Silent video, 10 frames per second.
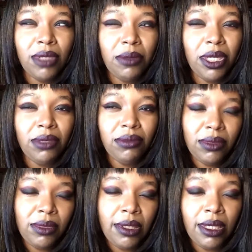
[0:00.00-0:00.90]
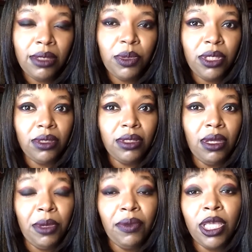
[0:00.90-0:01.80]
I mean, I guess we could.
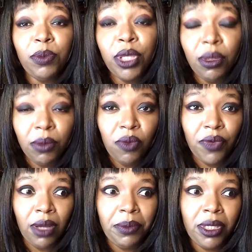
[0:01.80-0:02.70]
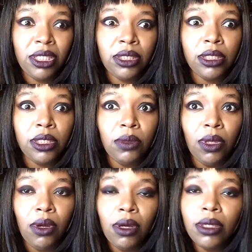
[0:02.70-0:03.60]
I mean, they split the movie up because it's just so
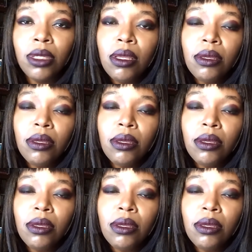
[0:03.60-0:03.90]
long.